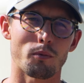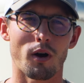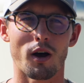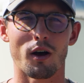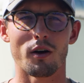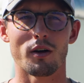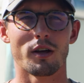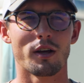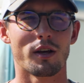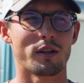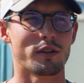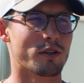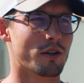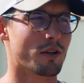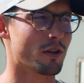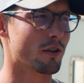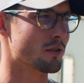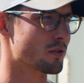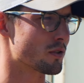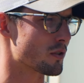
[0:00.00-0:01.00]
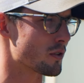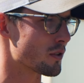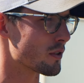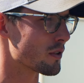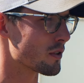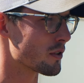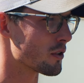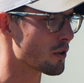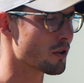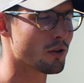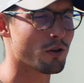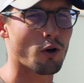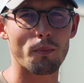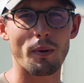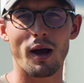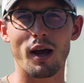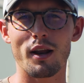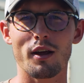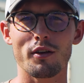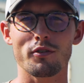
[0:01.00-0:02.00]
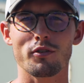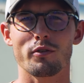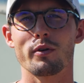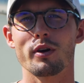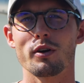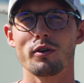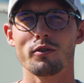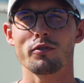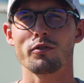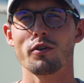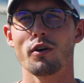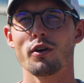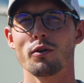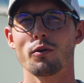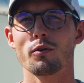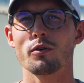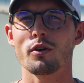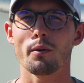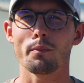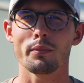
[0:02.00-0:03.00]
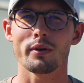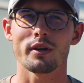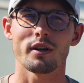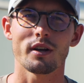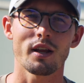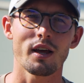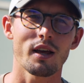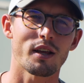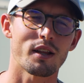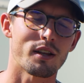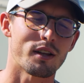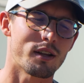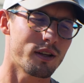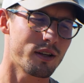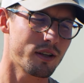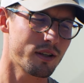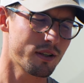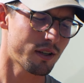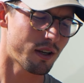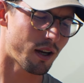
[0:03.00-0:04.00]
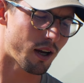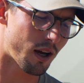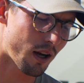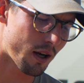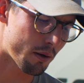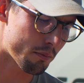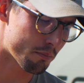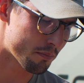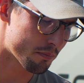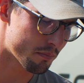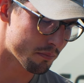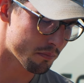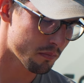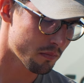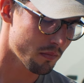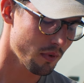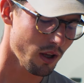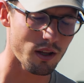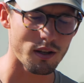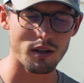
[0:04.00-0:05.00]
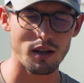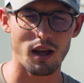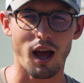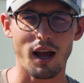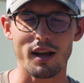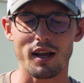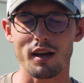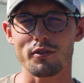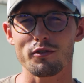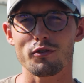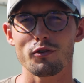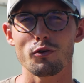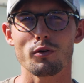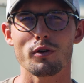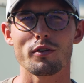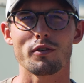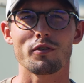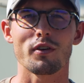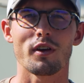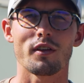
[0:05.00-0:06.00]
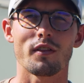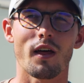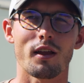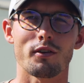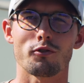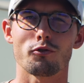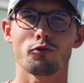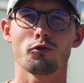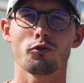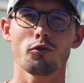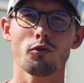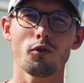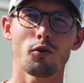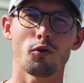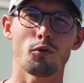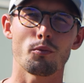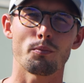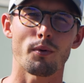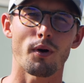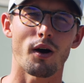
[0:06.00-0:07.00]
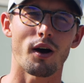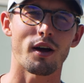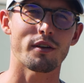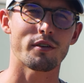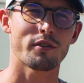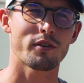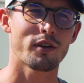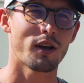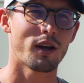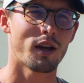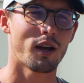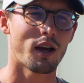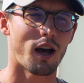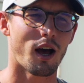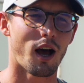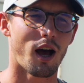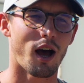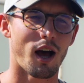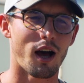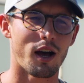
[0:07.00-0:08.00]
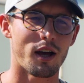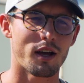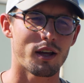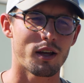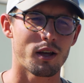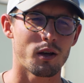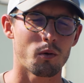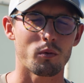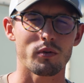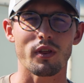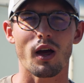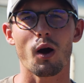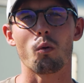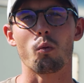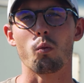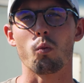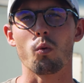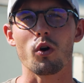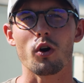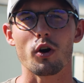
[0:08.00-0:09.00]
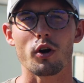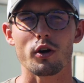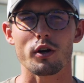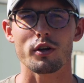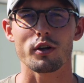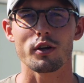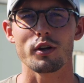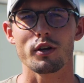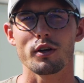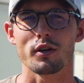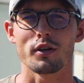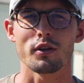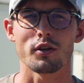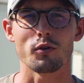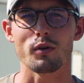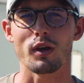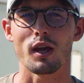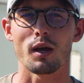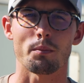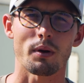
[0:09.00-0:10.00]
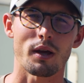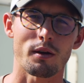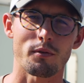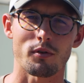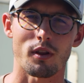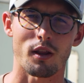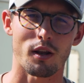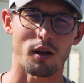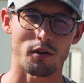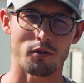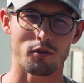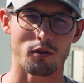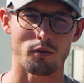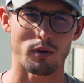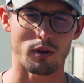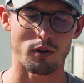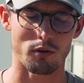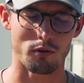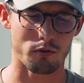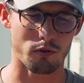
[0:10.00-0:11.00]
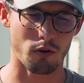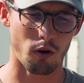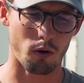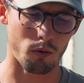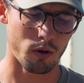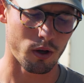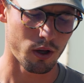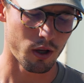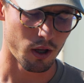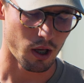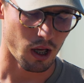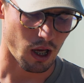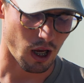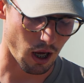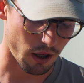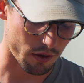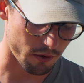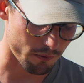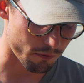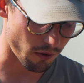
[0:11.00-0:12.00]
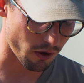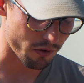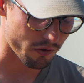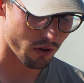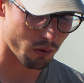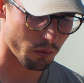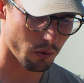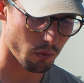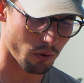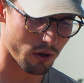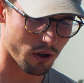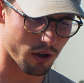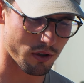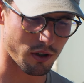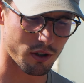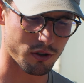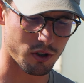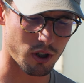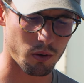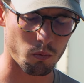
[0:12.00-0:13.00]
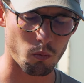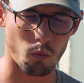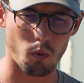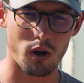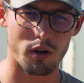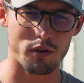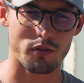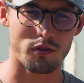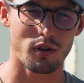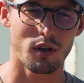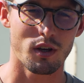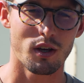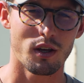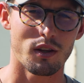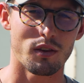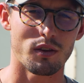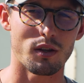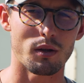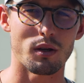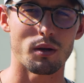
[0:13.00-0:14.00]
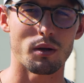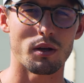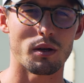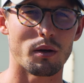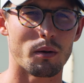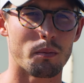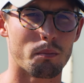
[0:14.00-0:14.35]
well, there's you can go buy an excavator and start your own company today. And um, and I guess you could say that's true, but uh, without work, you can't pay for that excavator. So uh, the first thing we wanted to touch on was the